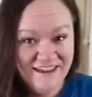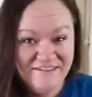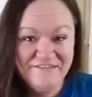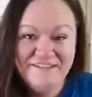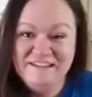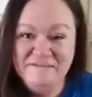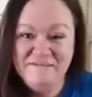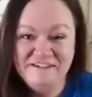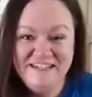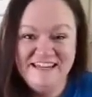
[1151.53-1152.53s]
I really
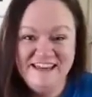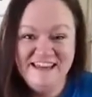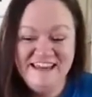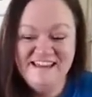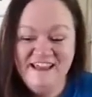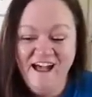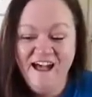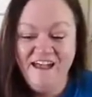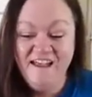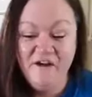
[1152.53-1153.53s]
appreciate it.
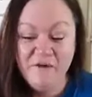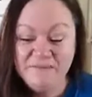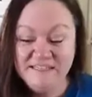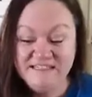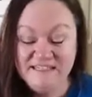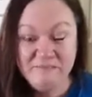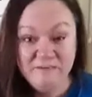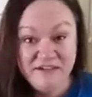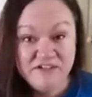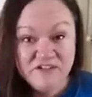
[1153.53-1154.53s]
I hope to see
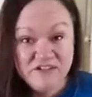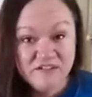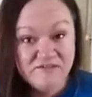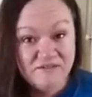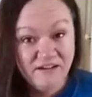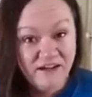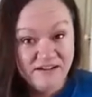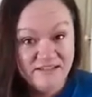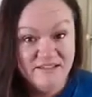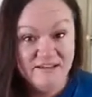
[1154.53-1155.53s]
pictures of your
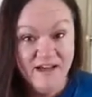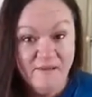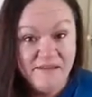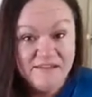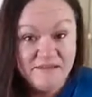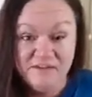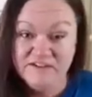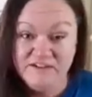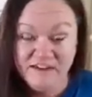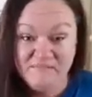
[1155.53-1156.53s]
rocks in the comments when you're
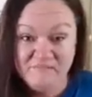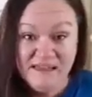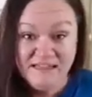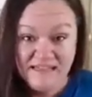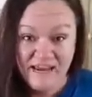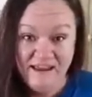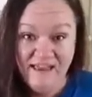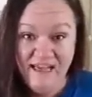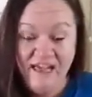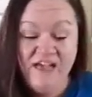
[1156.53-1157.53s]
done painting.
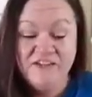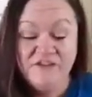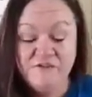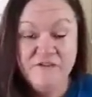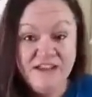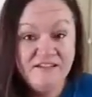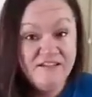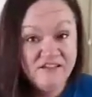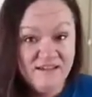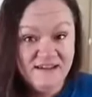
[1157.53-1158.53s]
Don't forget to
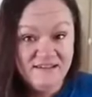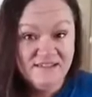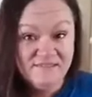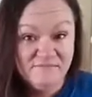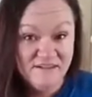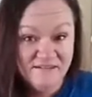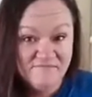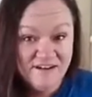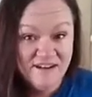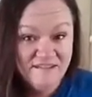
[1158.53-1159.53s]
join us tomorrow
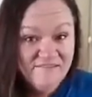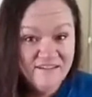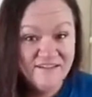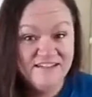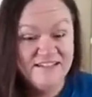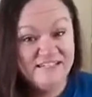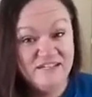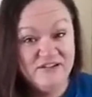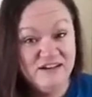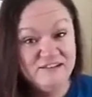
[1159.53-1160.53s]
morning for the Dusty
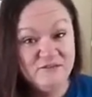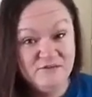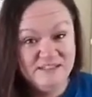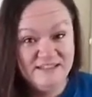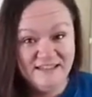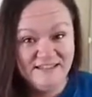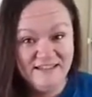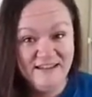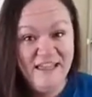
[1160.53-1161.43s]
Trails horse lesson.